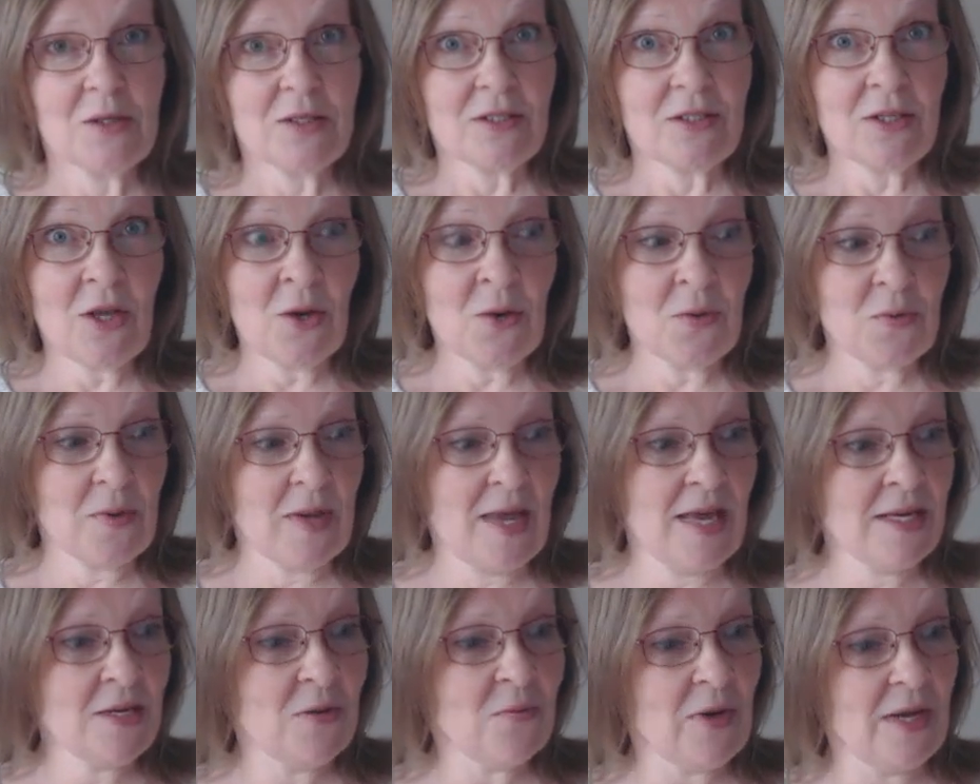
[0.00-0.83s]
So
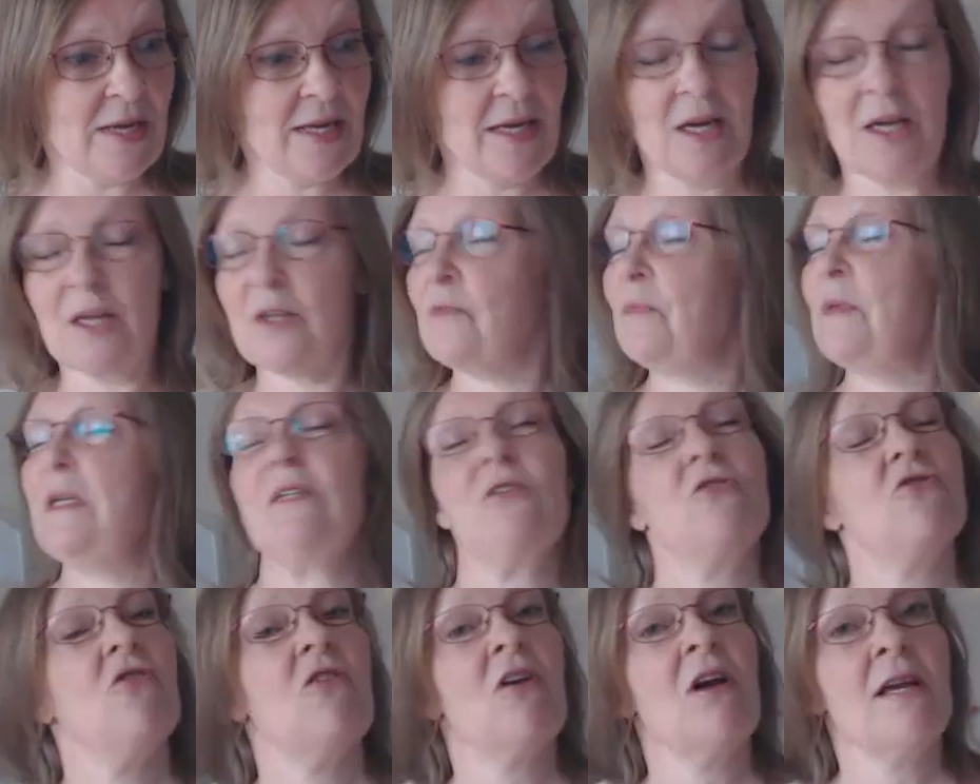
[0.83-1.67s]
anyway, I've been
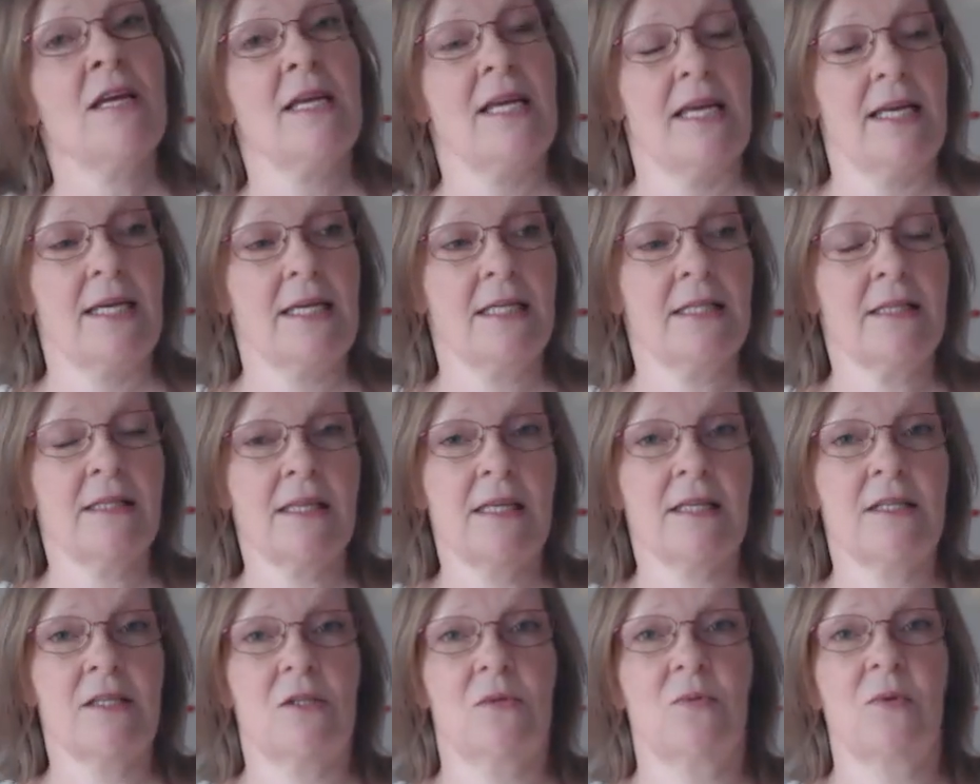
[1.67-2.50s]
trying
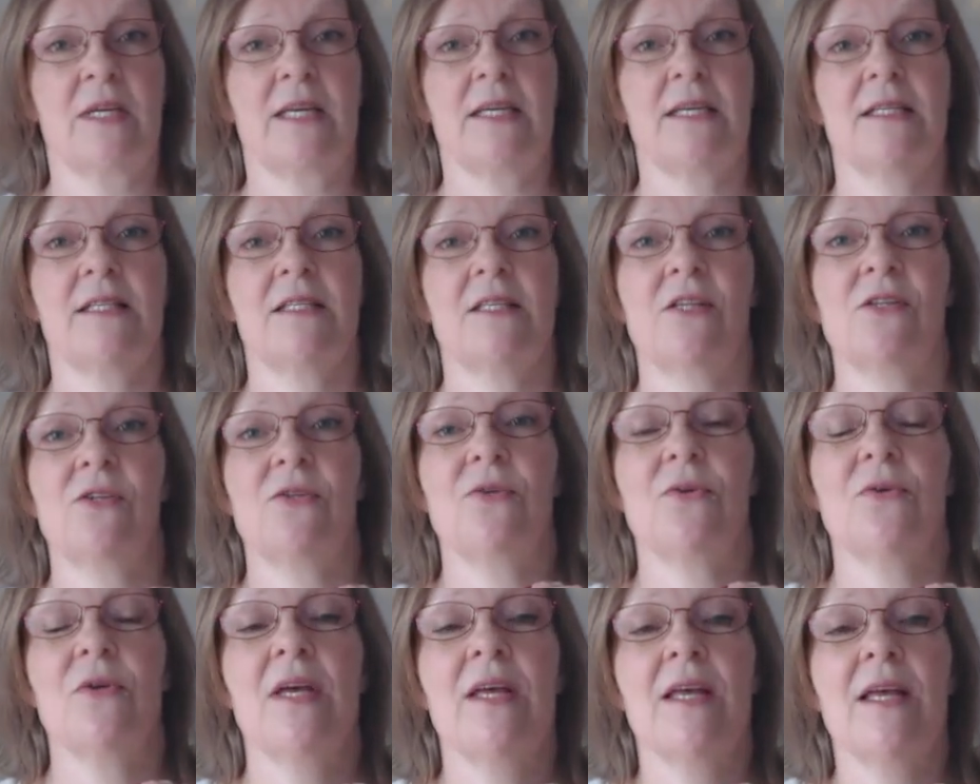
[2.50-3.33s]
this week
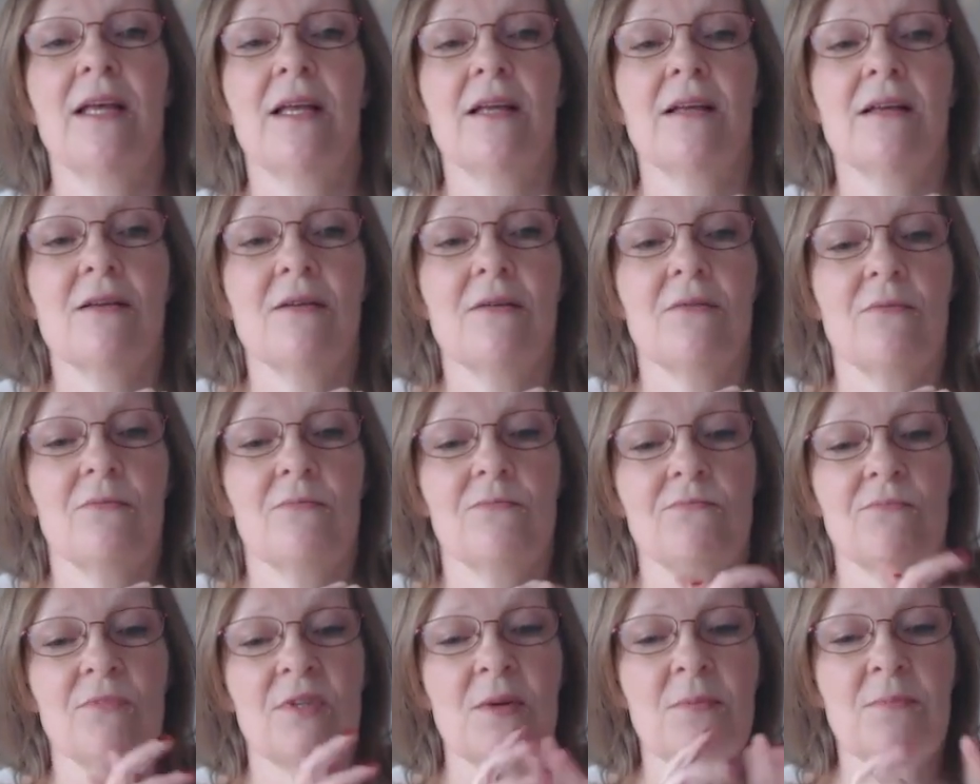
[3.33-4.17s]
to
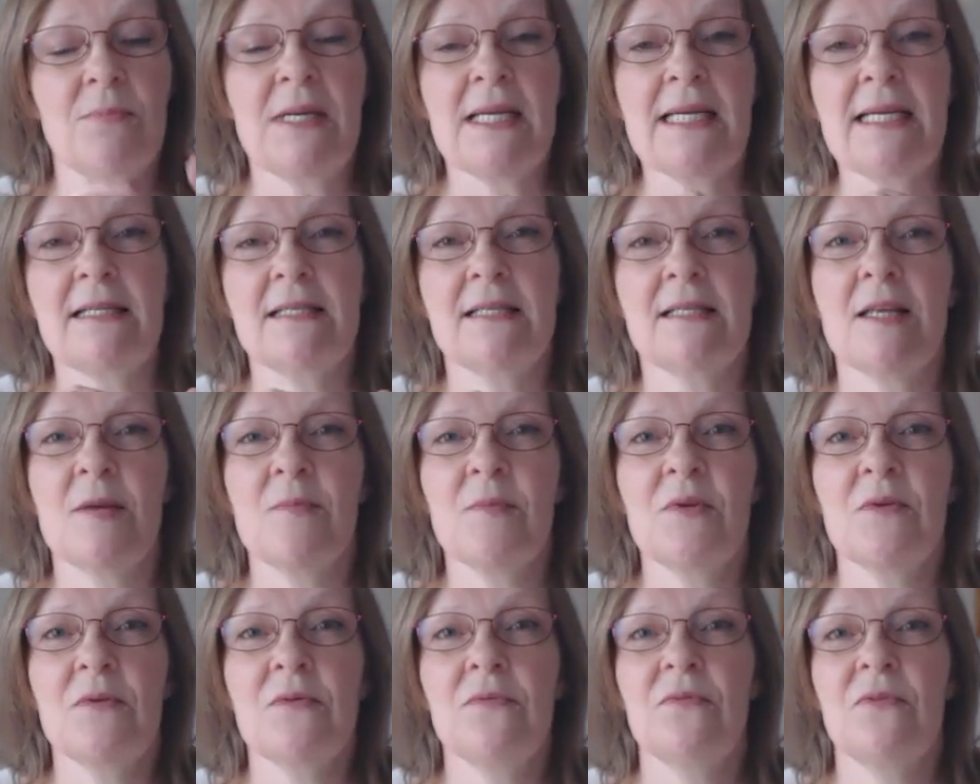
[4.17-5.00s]
complete
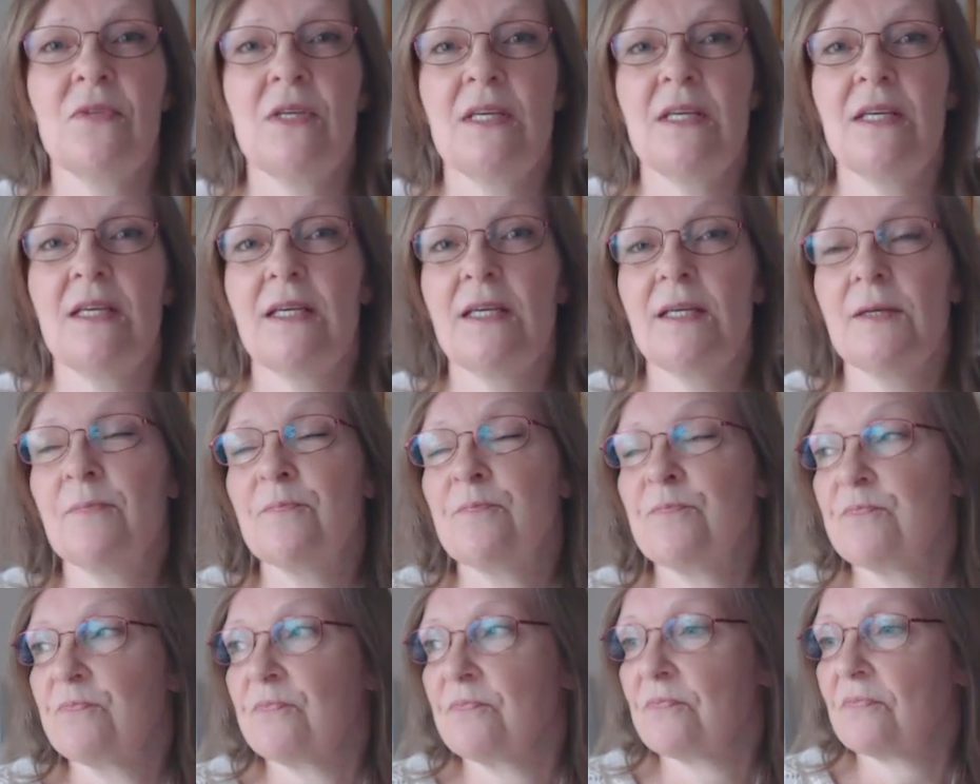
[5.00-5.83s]
some of the
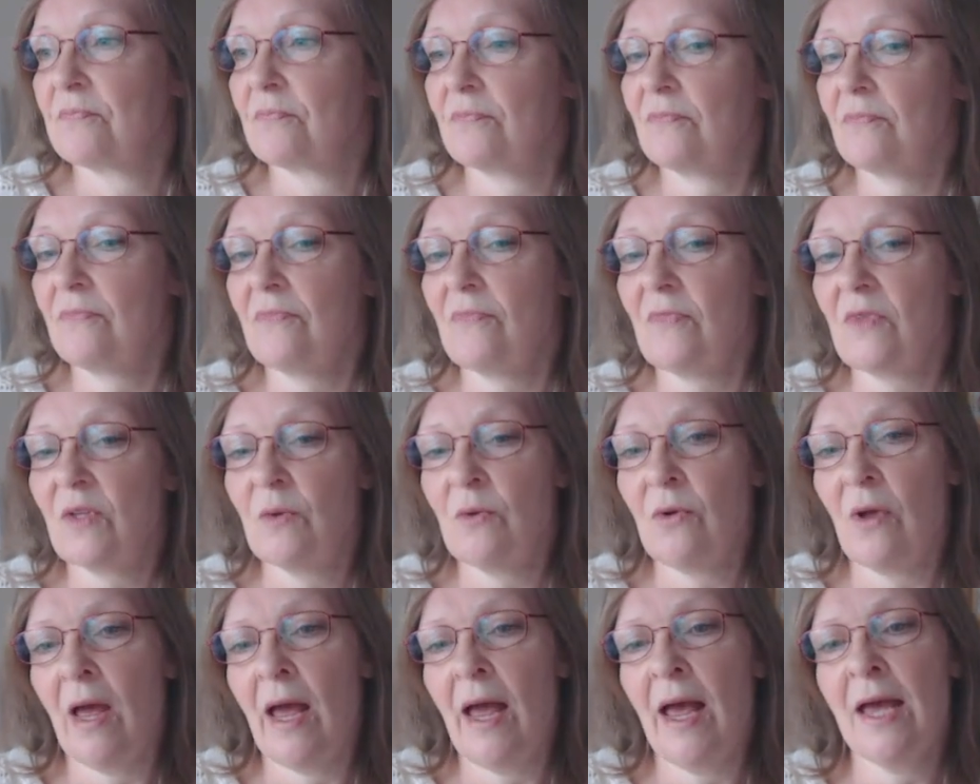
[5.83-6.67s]

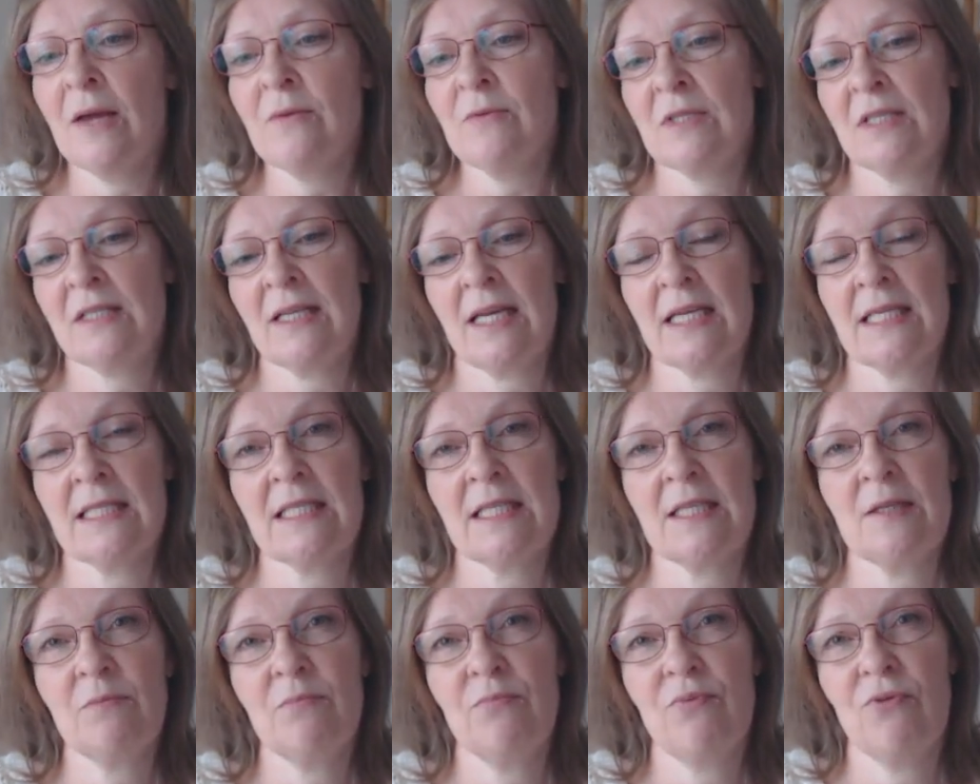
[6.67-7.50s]

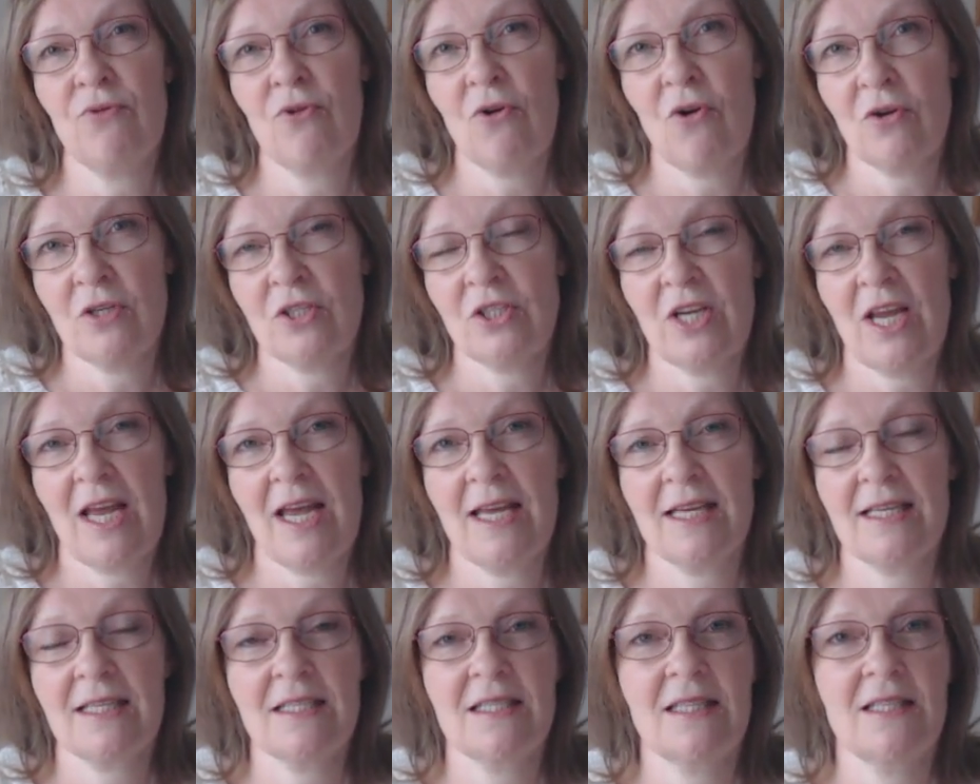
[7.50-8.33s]
outstanding
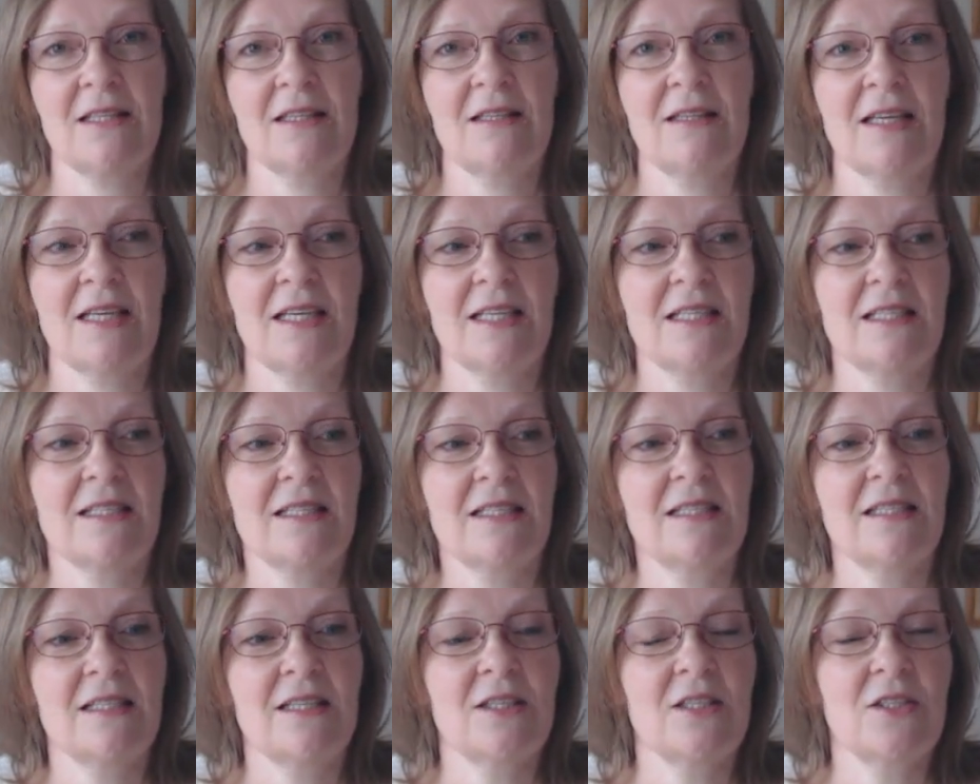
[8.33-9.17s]
projects and
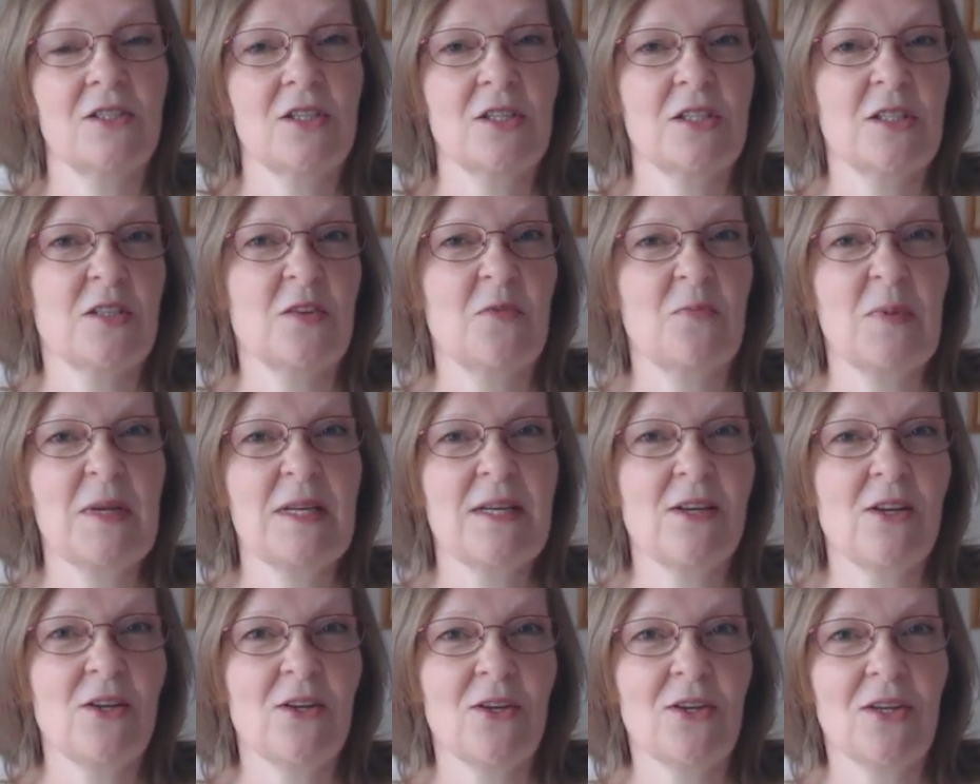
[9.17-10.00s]
things that just have
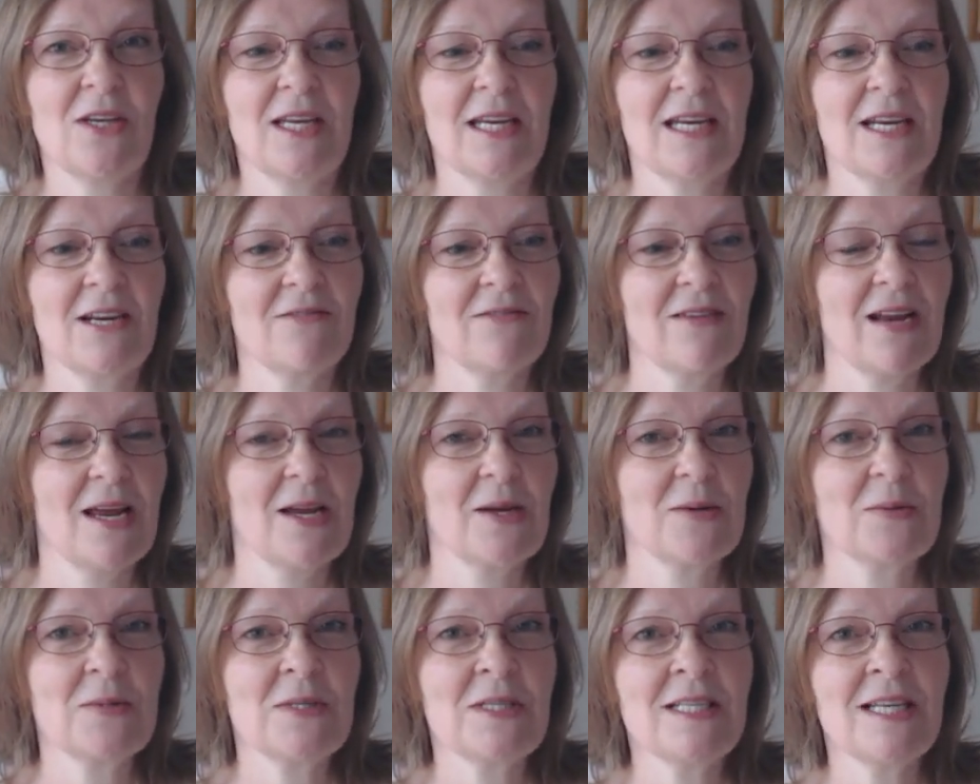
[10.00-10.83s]
been lurking
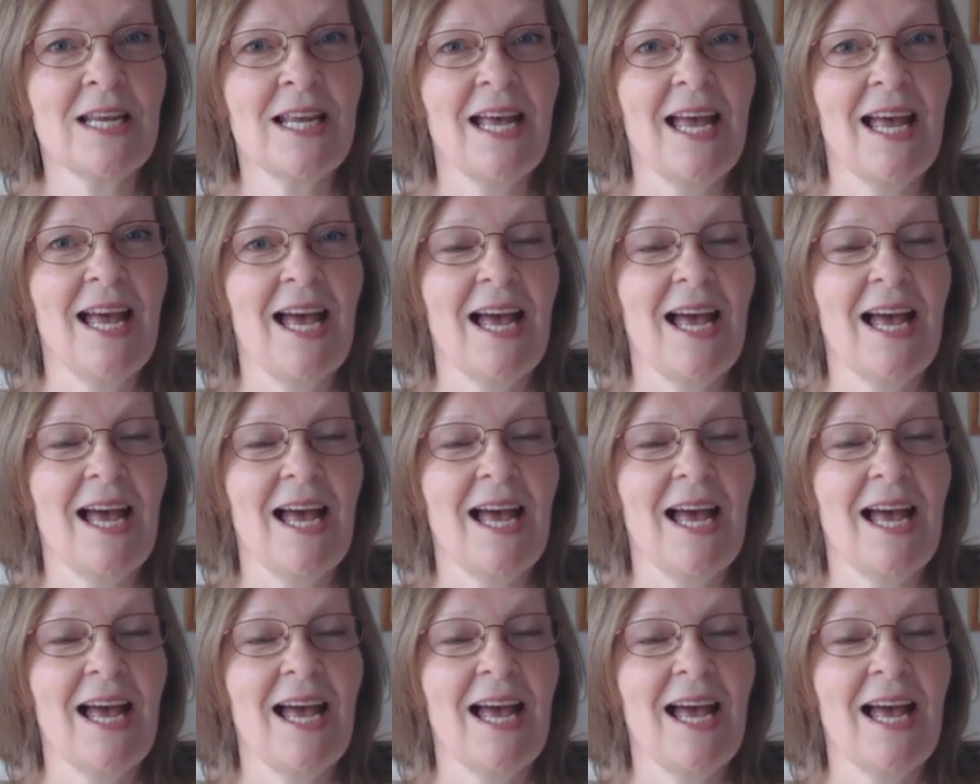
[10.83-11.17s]
around.